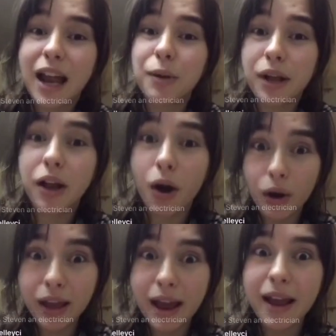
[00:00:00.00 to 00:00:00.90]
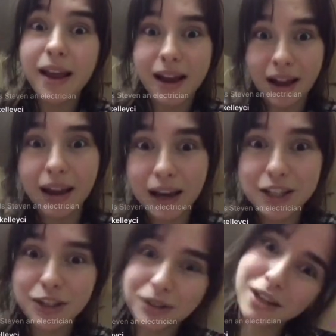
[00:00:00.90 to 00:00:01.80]
and I'm like, okay, I
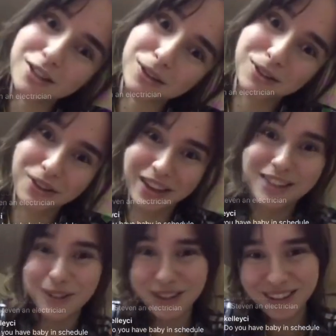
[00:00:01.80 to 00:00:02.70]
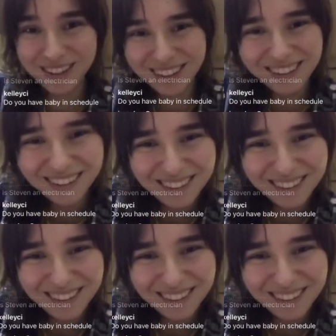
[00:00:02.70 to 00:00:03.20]
got you, let's go to the toilet.